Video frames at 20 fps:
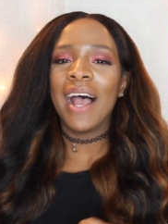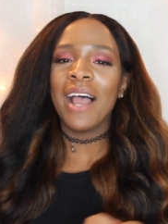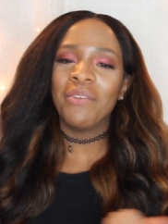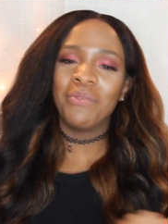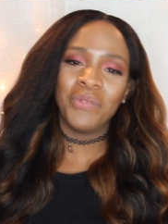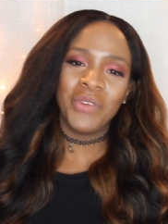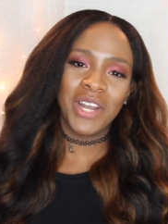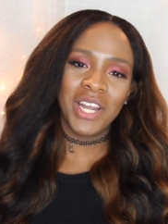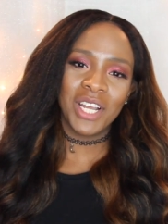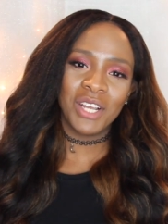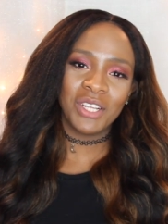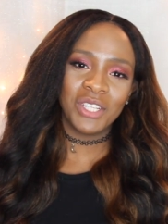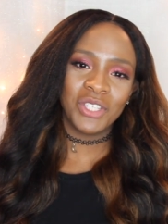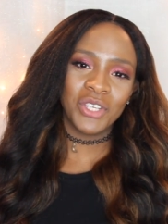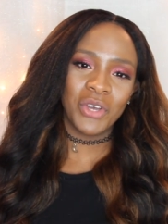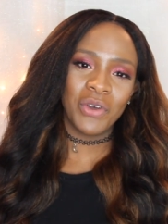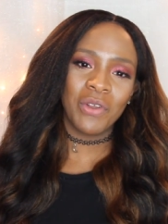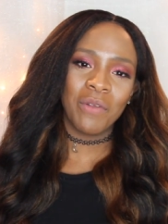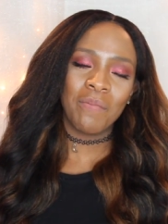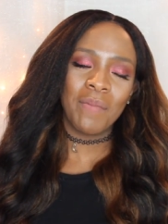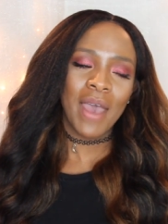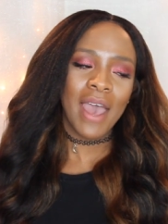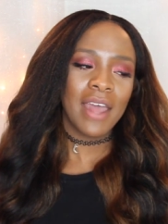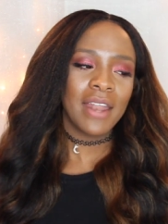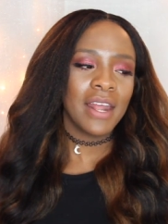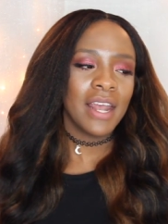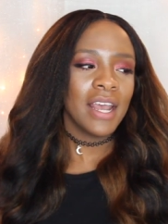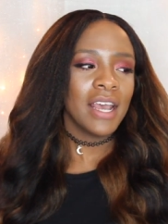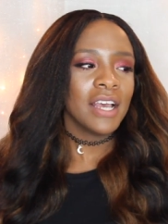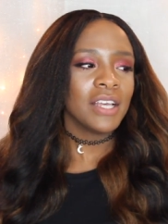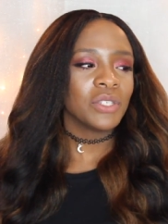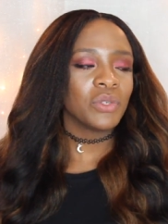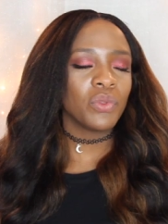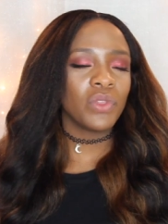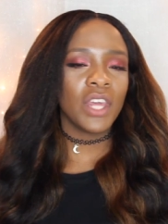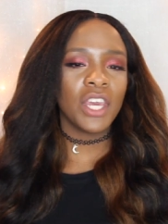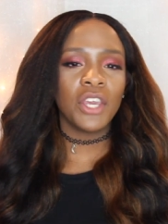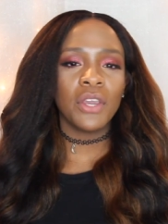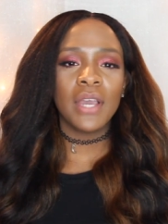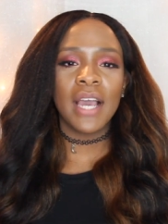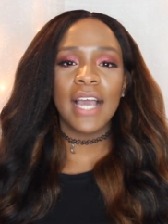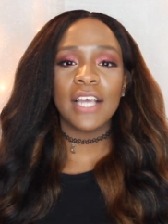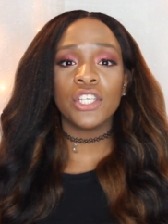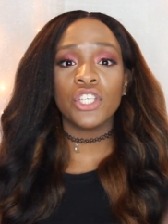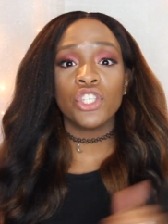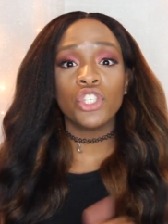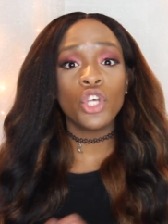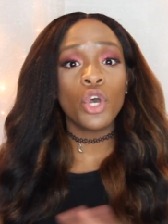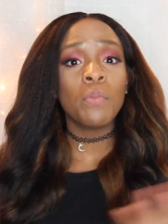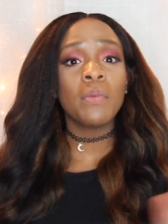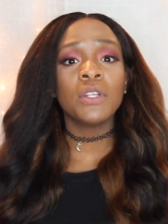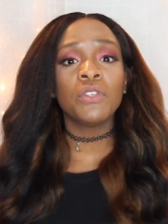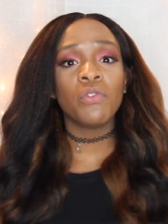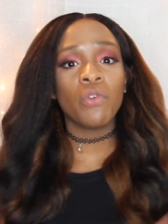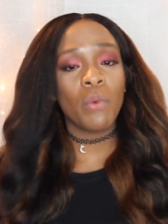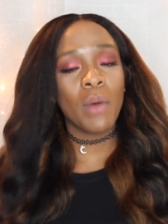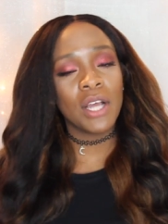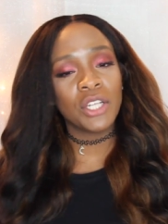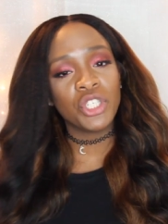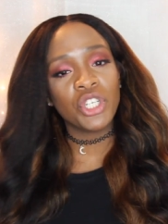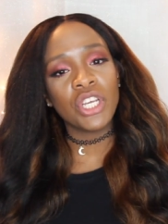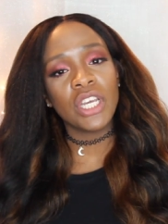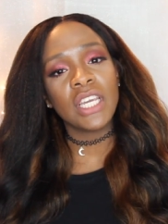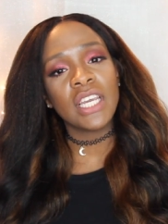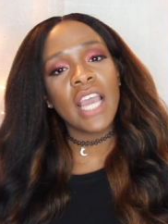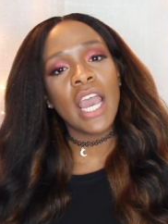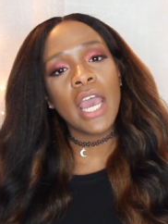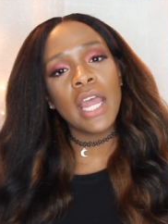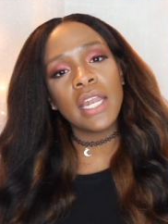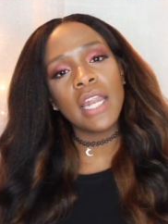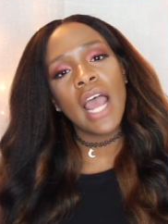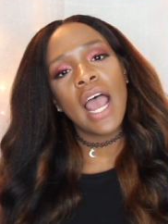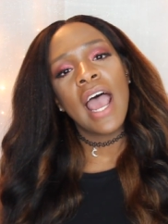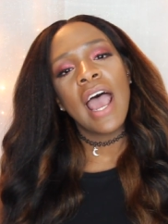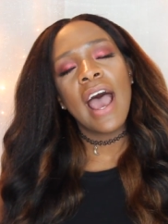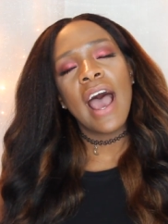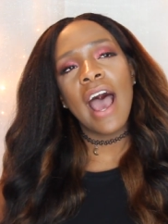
I'm ready to go to bed. So thank you guys so much for watching again.